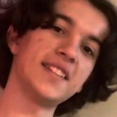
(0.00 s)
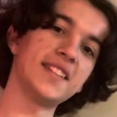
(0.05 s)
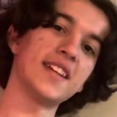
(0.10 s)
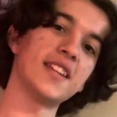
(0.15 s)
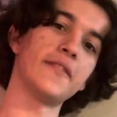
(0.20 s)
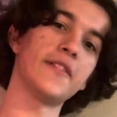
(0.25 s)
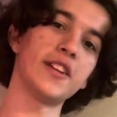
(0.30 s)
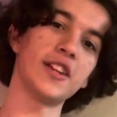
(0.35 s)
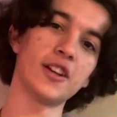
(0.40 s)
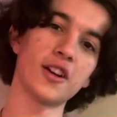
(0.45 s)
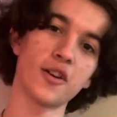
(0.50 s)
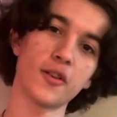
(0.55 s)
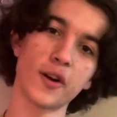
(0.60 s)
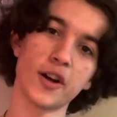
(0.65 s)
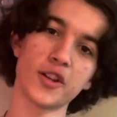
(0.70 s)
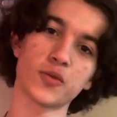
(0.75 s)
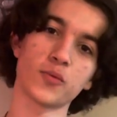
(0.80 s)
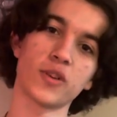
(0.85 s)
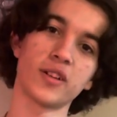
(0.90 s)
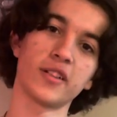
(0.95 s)
the end of the video. I
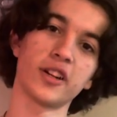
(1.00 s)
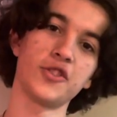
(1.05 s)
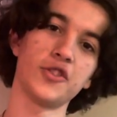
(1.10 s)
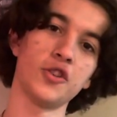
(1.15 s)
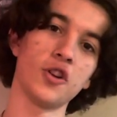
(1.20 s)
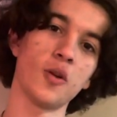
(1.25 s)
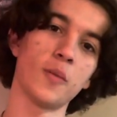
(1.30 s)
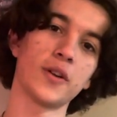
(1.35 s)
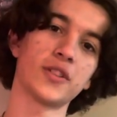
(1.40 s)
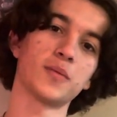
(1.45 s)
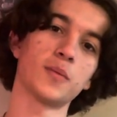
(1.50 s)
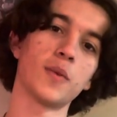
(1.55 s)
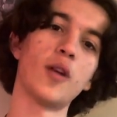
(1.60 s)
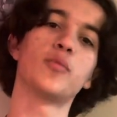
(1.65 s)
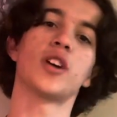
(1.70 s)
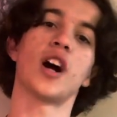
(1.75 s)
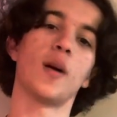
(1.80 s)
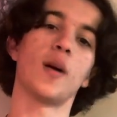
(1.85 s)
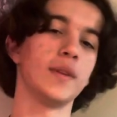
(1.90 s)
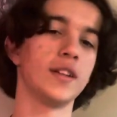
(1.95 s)
just want to let you know about some
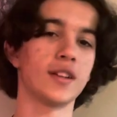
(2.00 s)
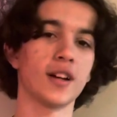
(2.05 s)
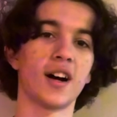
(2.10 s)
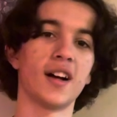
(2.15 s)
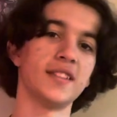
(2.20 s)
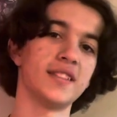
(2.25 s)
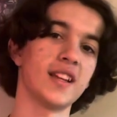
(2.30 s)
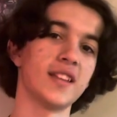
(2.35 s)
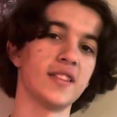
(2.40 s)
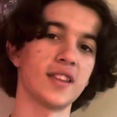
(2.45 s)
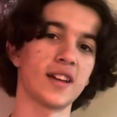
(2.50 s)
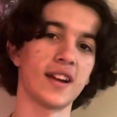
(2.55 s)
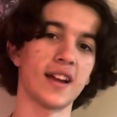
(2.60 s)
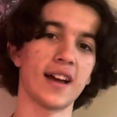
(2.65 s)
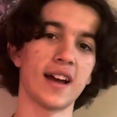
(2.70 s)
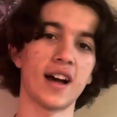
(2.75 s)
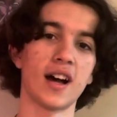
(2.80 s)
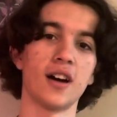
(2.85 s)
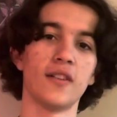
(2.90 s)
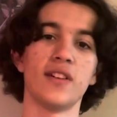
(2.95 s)
upcoming content that I
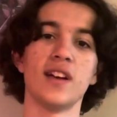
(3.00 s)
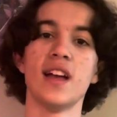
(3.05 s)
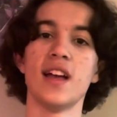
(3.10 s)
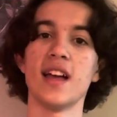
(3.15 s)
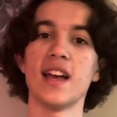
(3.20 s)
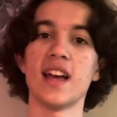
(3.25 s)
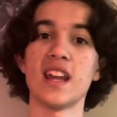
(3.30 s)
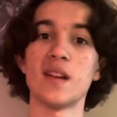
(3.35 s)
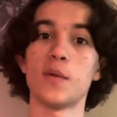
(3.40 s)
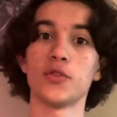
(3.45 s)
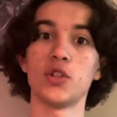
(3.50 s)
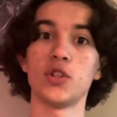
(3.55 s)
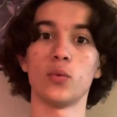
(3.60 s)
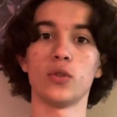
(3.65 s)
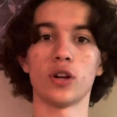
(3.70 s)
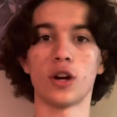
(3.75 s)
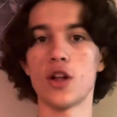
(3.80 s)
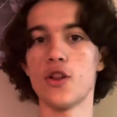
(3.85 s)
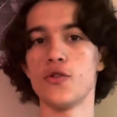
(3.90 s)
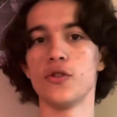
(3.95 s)
have and about the
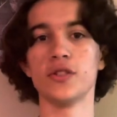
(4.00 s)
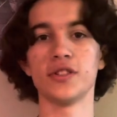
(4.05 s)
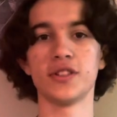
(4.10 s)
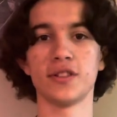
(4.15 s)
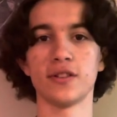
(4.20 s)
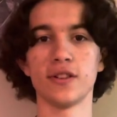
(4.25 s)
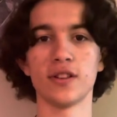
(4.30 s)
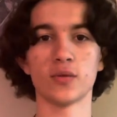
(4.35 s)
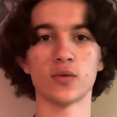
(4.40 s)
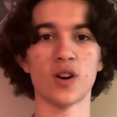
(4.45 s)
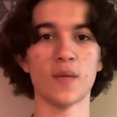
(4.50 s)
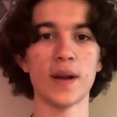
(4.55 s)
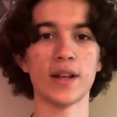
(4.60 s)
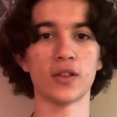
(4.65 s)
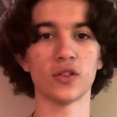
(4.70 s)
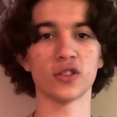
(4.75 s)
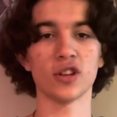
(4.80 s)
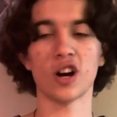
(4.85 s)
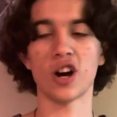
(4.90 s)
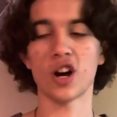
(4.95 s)
100 series, where I make
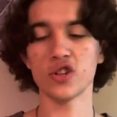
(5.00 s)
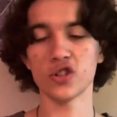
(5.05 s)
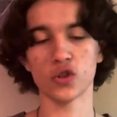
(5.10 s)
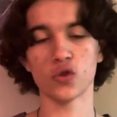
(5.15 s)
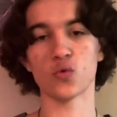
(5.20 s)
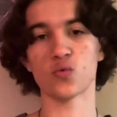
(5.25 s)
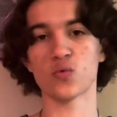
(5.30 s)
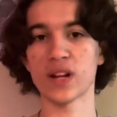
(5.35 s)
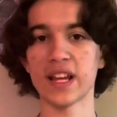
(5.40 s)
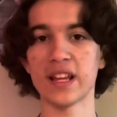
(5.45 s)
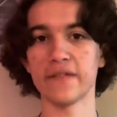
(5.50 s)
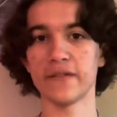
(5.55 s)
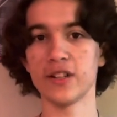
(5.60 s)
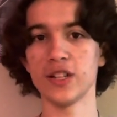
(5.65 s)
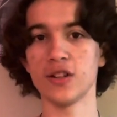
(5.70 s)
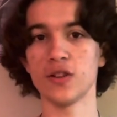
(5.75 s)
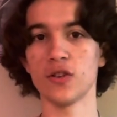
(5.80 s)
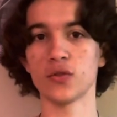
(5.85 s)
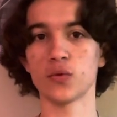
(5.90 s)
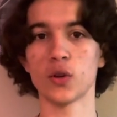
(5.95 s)
those 100 grand
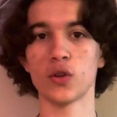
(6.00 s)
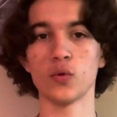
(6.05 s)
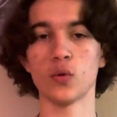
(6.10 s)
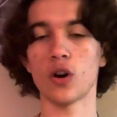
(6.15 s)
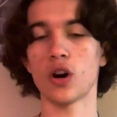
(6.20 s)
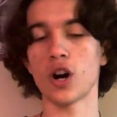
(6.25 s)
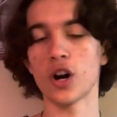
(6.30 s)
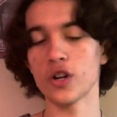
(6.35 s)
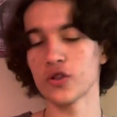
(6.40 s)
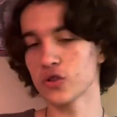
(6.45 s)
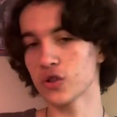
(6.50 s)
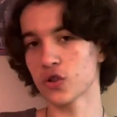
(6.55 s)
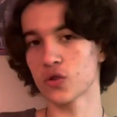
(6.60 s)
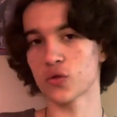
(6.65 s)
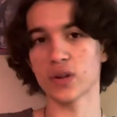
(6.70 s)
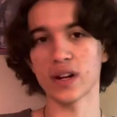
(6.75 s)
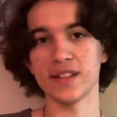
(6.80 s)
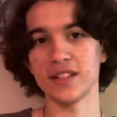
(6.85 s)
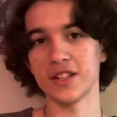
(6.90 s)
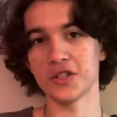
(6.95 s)
videos, where I do 100
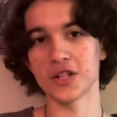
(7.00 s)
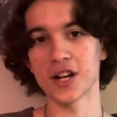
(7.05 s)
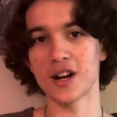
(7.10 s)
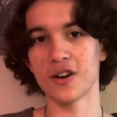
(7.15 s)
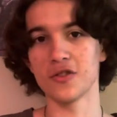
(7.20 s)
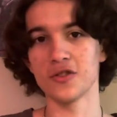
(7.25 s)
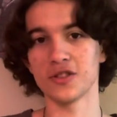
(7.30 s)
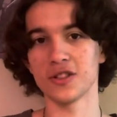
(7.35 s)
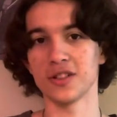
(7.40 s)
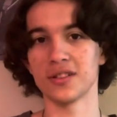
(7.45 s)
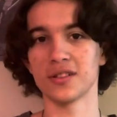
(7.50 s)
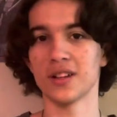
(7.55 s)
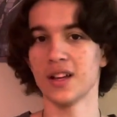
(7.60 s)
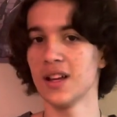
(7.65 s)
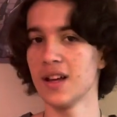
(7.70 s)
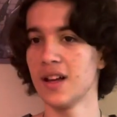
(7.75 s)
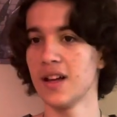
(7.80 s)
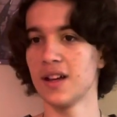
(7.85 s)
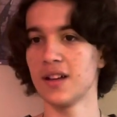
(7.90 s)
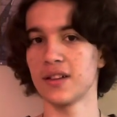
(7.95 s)
crazy challenges.
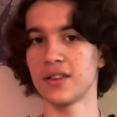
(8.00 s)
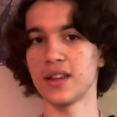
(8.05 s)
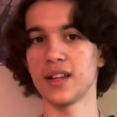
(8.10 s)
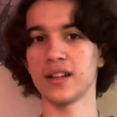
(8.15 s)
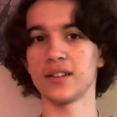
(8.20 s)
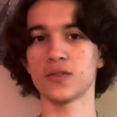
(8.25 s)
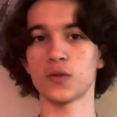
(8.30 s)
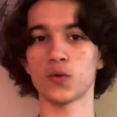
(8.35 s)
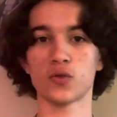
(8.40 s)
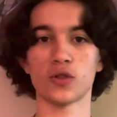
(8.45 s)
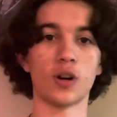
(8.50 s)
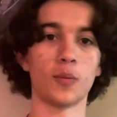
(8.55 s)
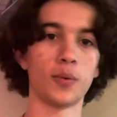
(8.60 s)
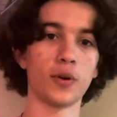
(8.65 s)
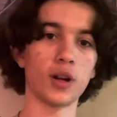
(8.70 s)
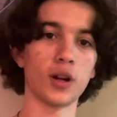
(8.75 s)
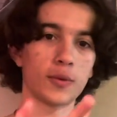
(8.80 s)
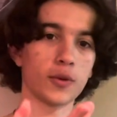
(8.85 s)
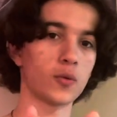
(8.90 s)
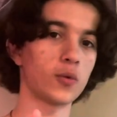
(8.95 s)
Things which I'll put up a